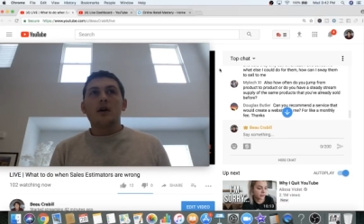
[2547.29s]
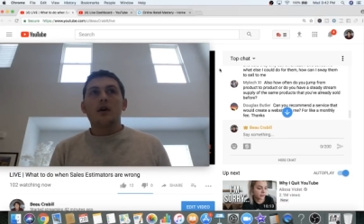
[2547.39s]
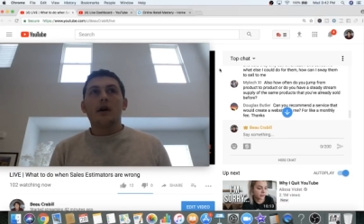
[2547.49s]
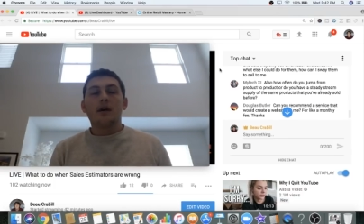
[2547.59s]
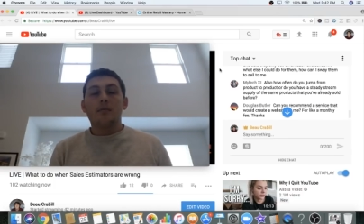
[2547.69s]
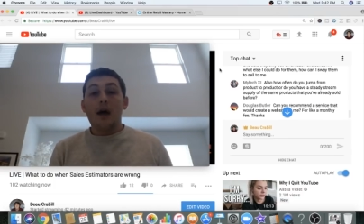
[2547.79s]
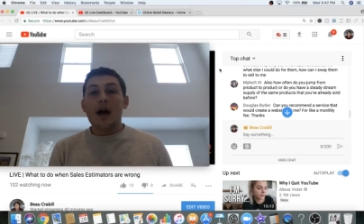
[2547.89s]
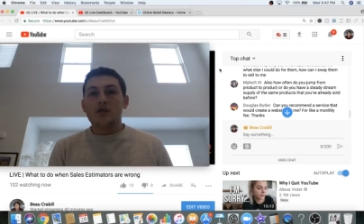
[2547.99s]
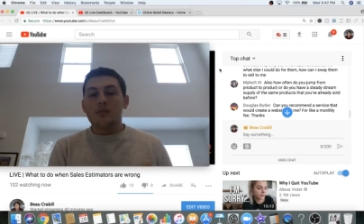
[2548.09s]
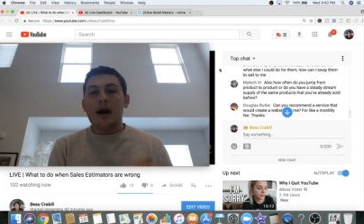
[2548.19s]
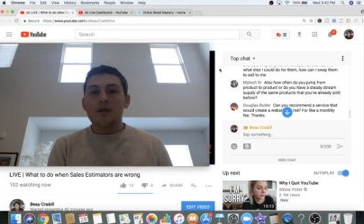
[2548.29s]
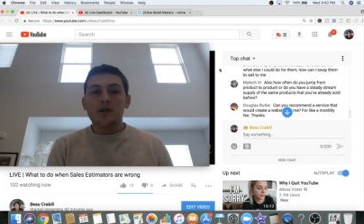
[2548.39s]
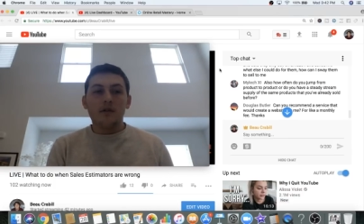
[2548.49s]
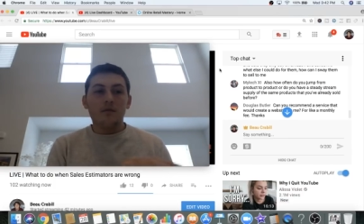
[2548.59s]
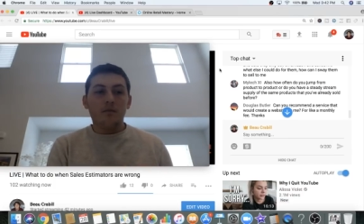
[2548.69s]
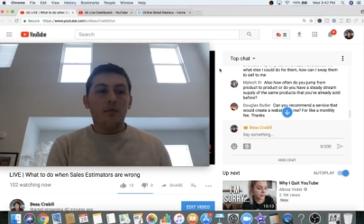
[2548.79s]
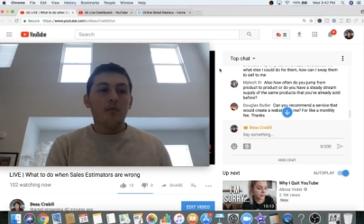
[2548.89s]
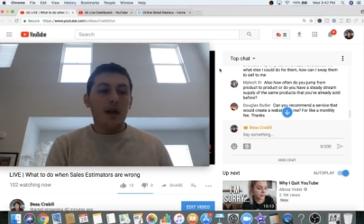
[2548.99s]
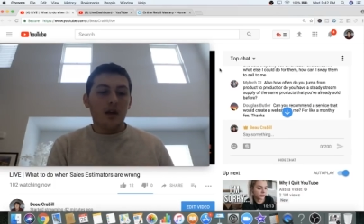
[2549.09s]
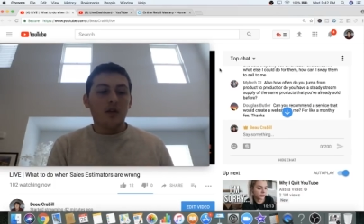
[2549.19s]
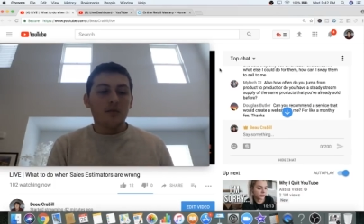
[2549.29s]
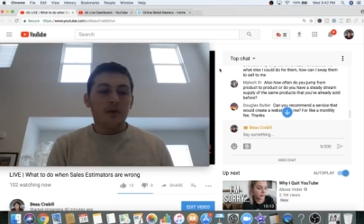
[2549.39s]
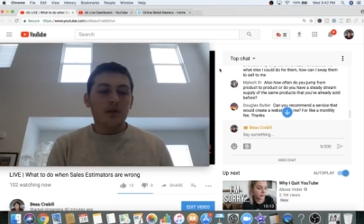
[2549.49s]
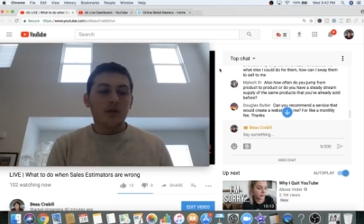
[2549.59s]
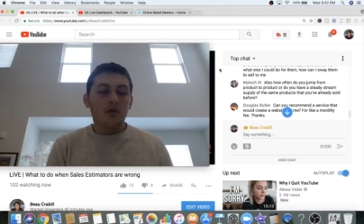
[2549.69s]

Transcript: like actual amounts of making those purchase